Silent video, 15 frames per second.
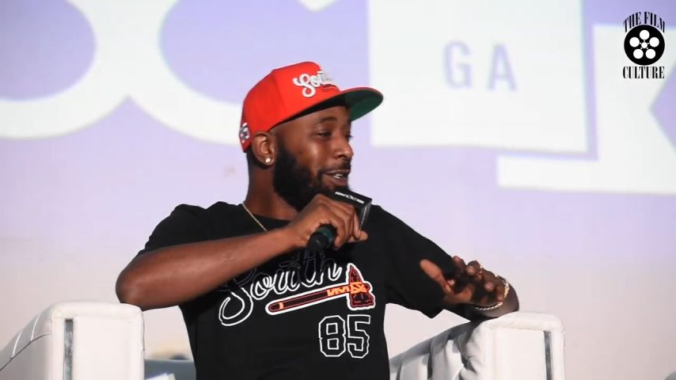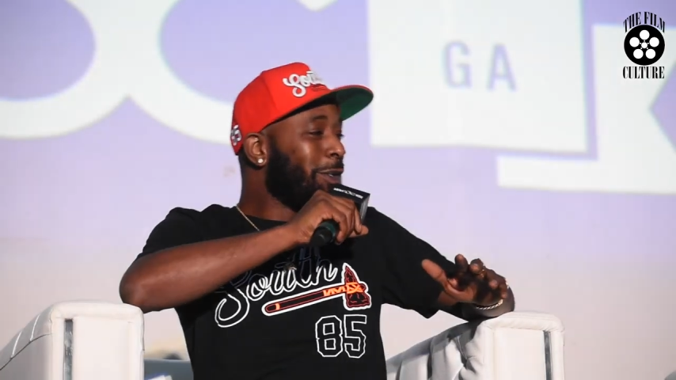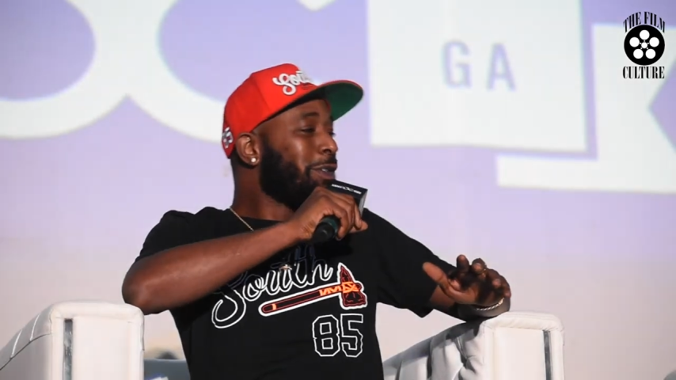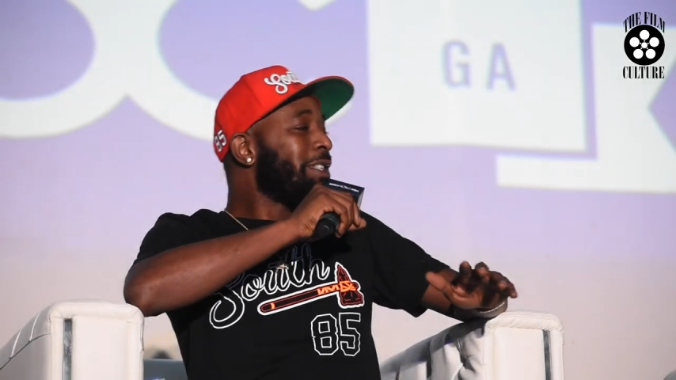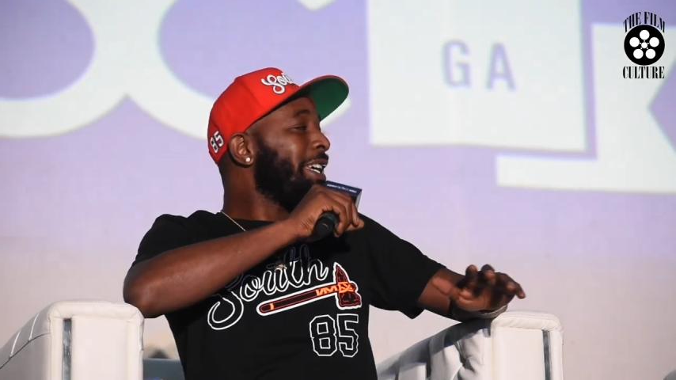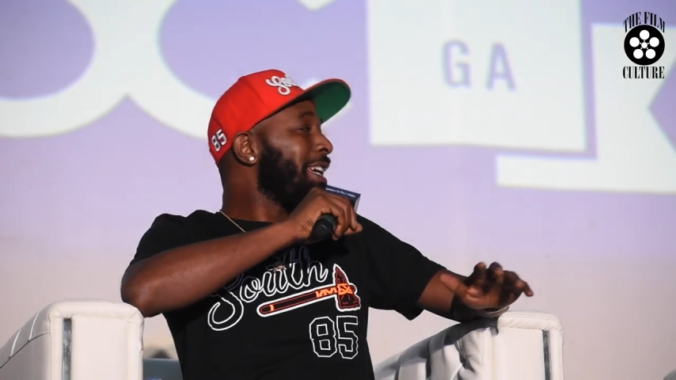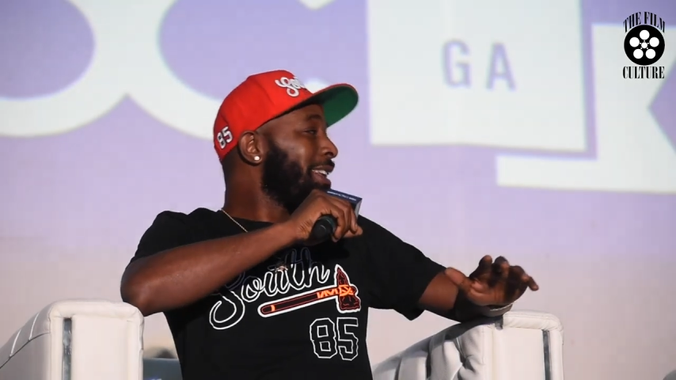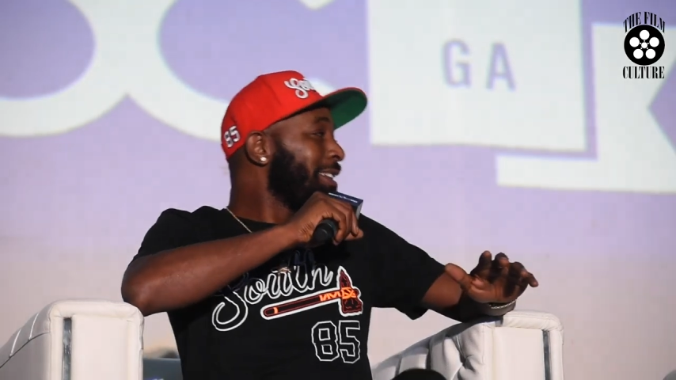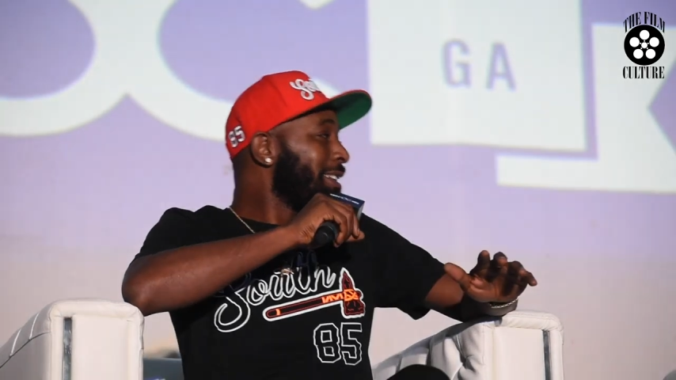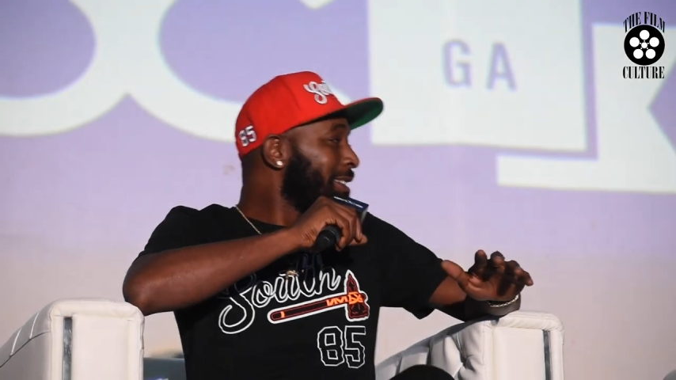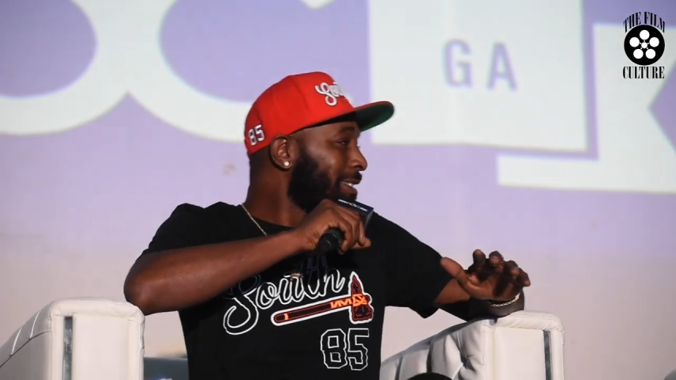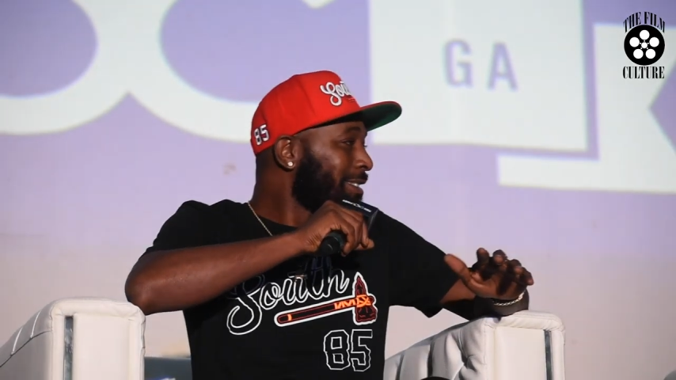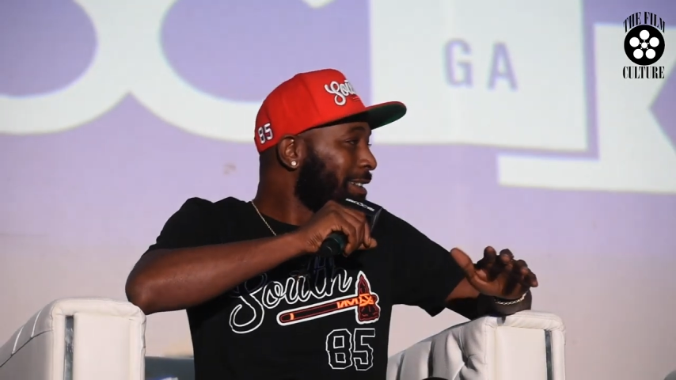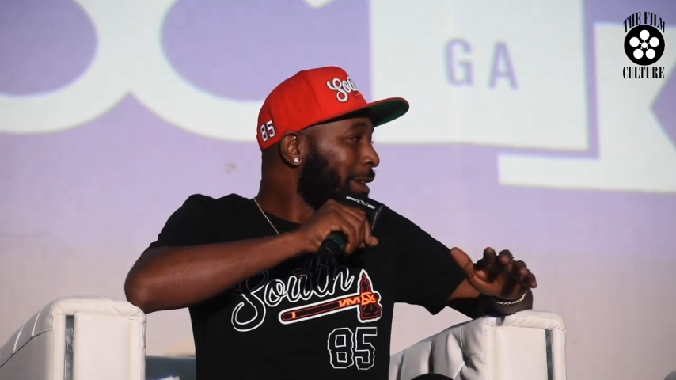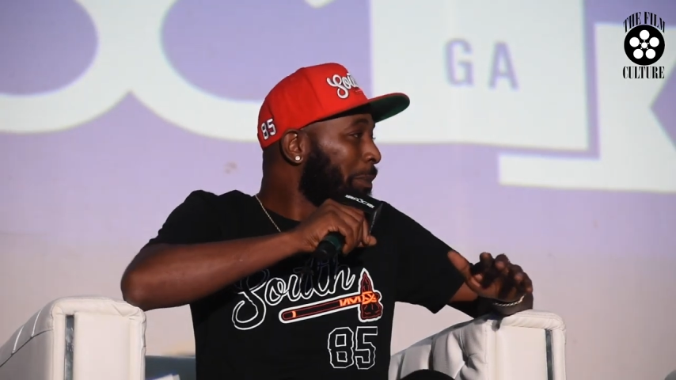your
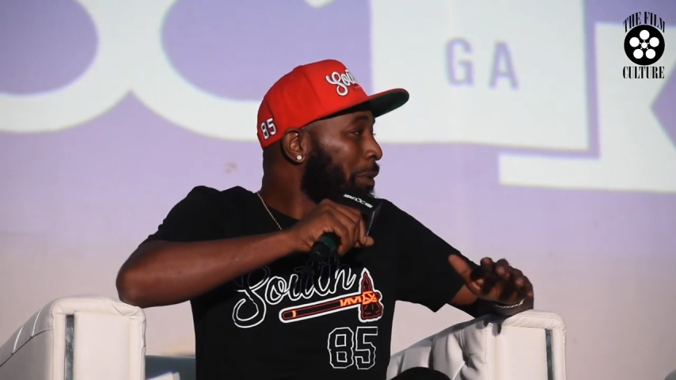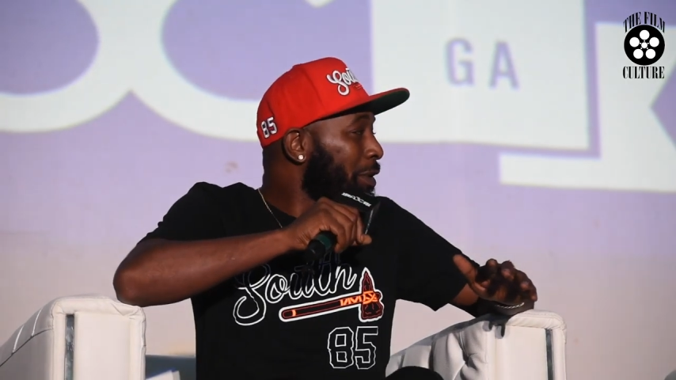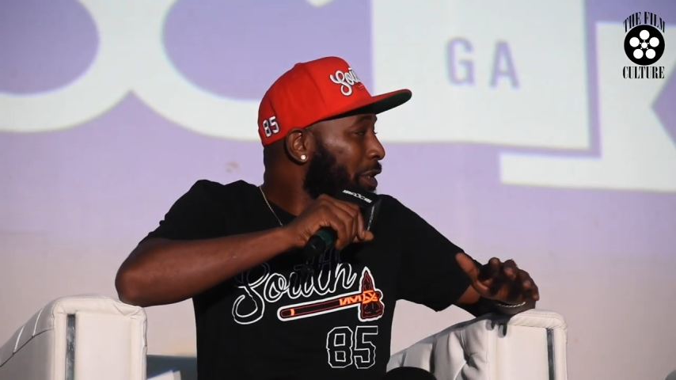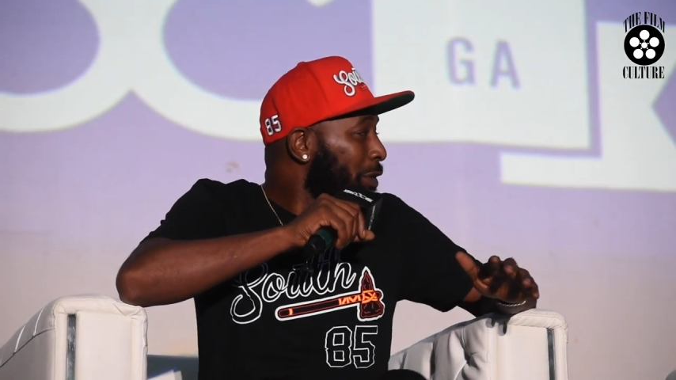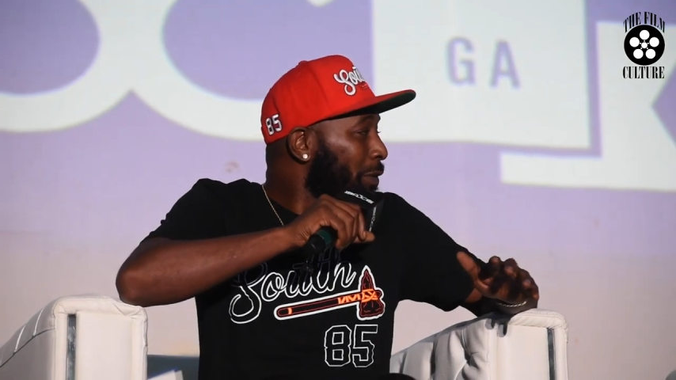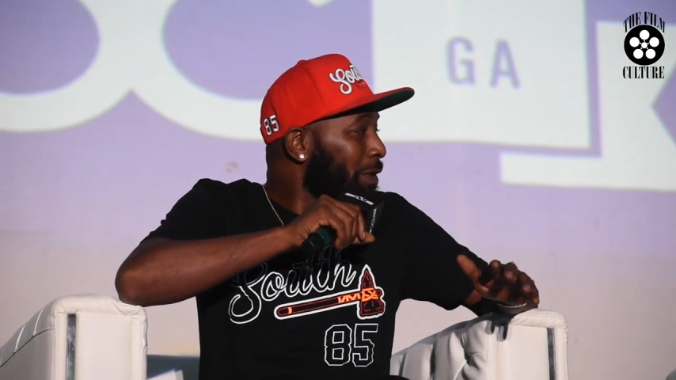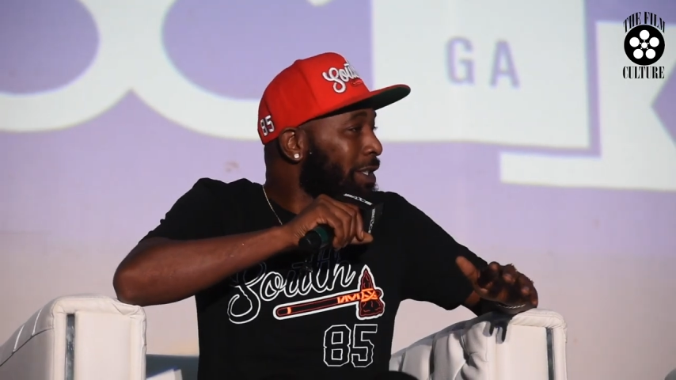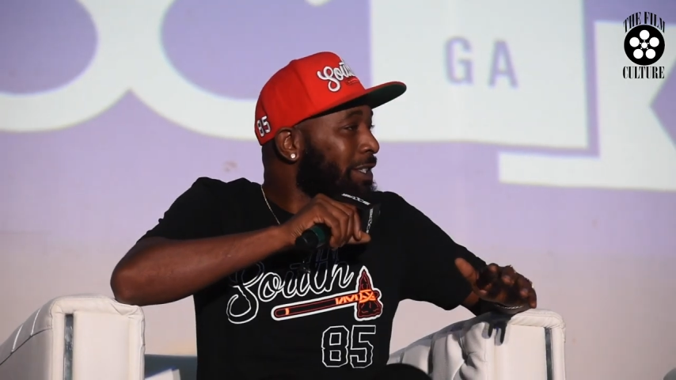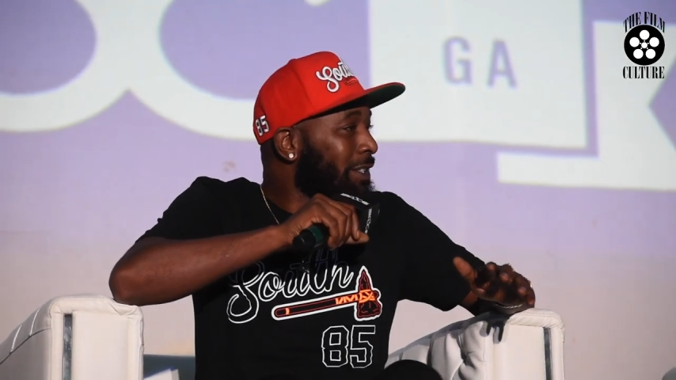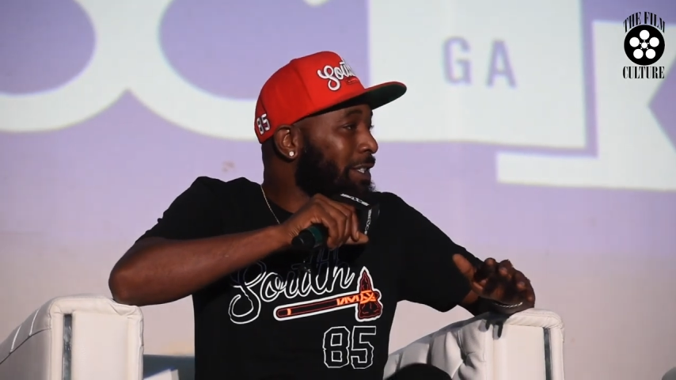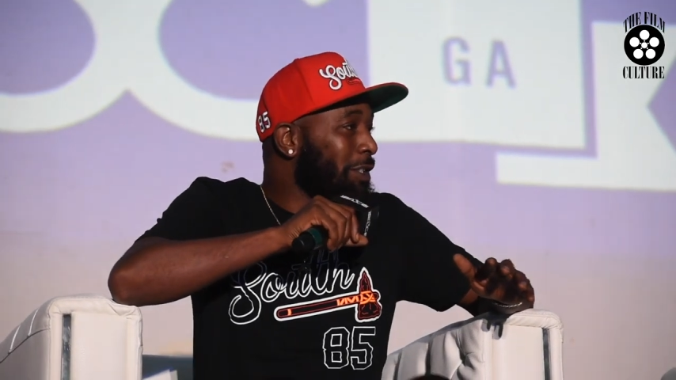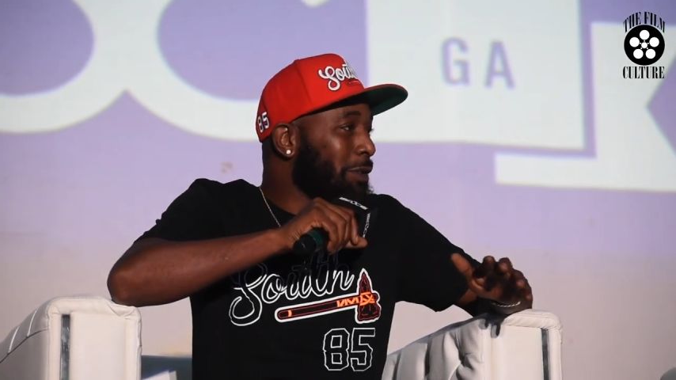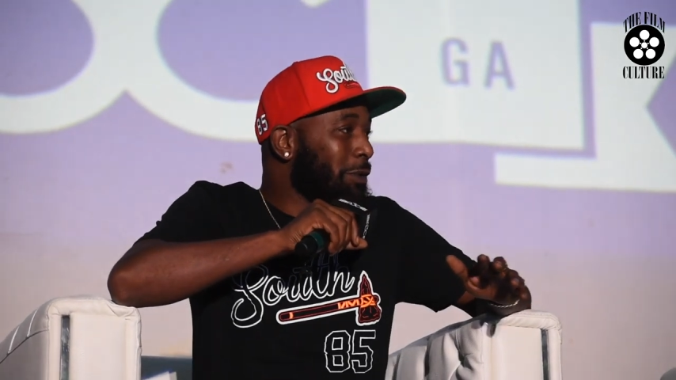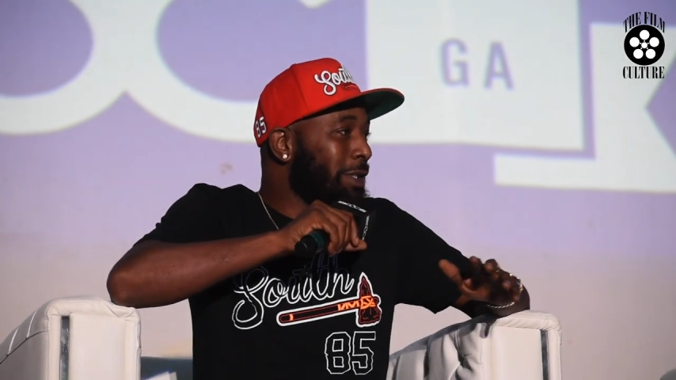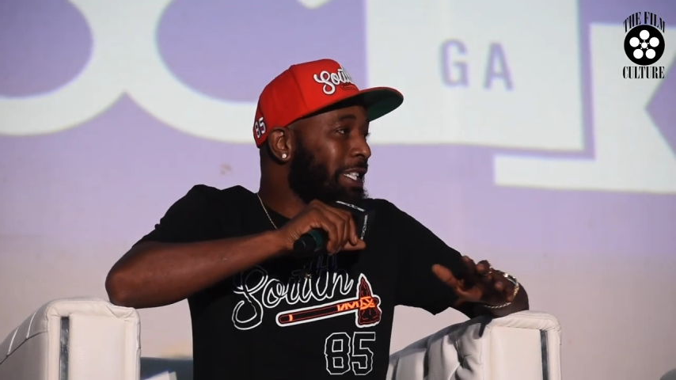talent will put you in a
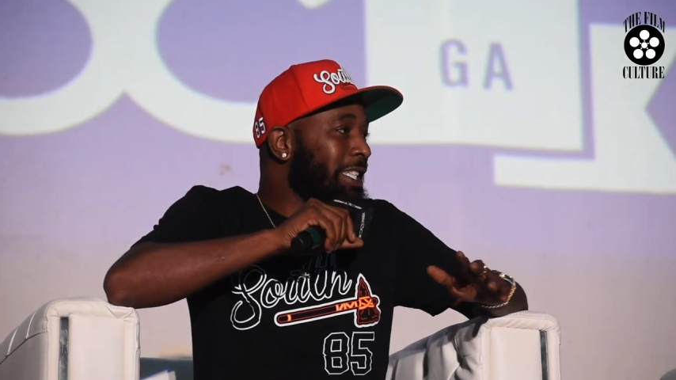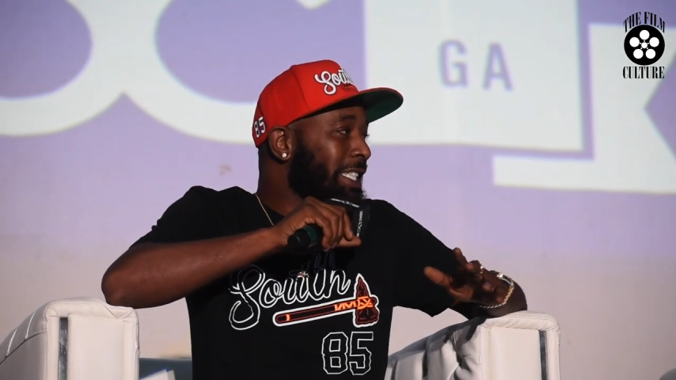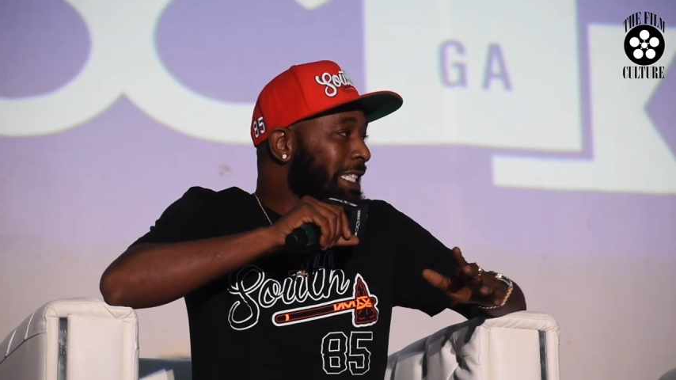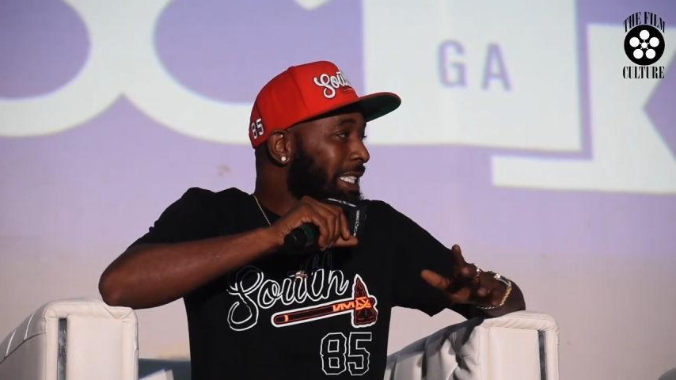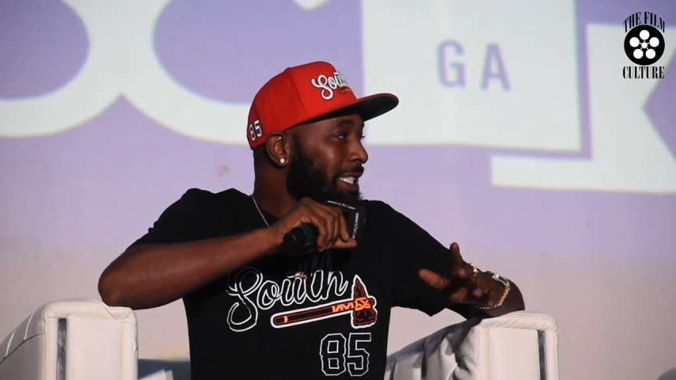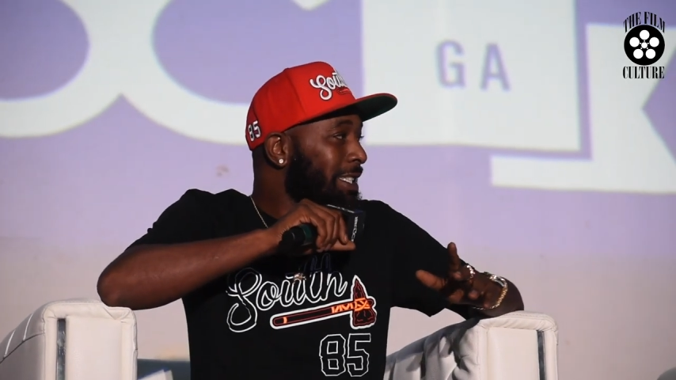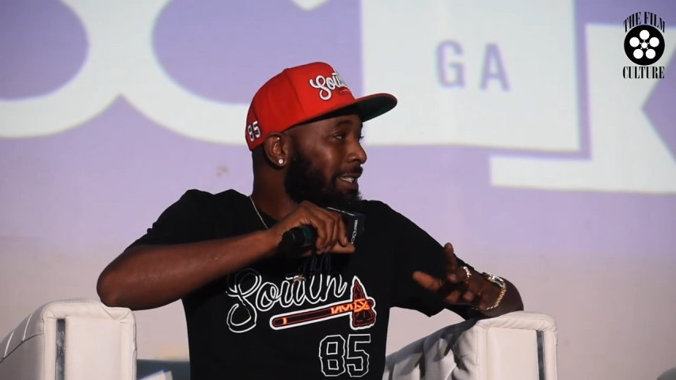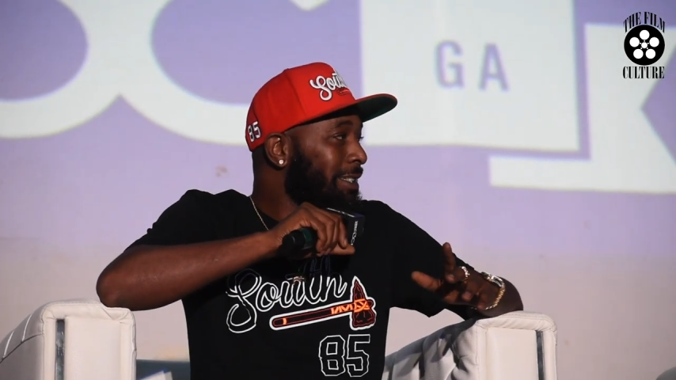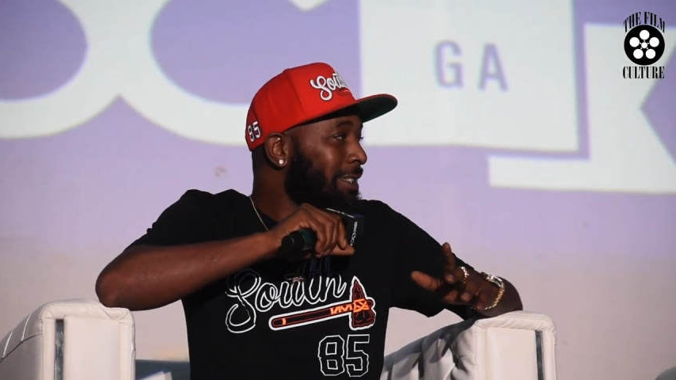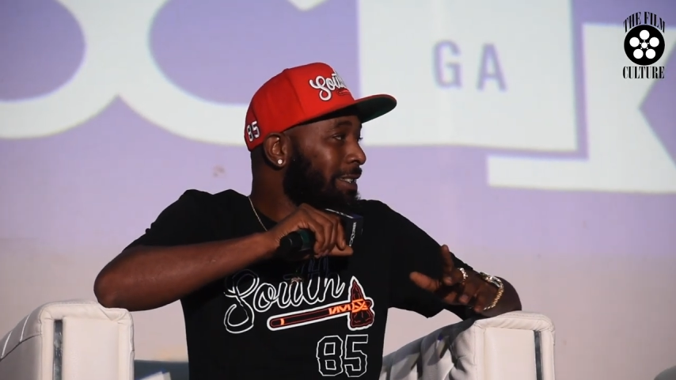situation